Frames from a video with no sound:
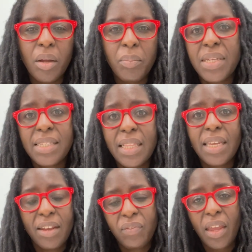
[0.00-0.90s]

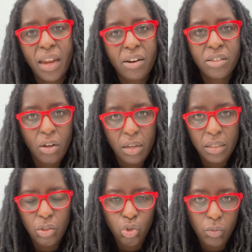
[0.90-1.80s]
Basically, if the hair is
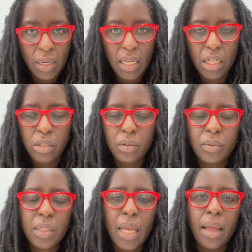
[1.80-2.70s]
causing too many
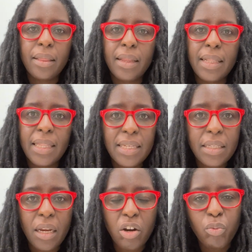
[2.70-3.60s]
issues, then
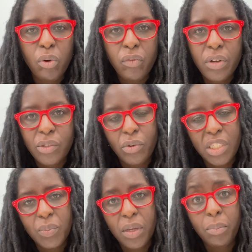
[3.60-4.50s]
laser hair removal is going
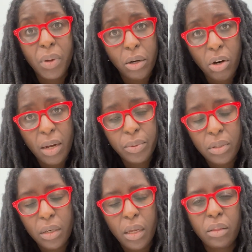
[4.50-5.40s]
to be a better
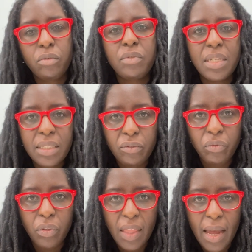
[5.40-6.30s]
option. And the reason
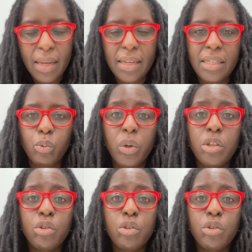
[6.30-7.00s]
for that is when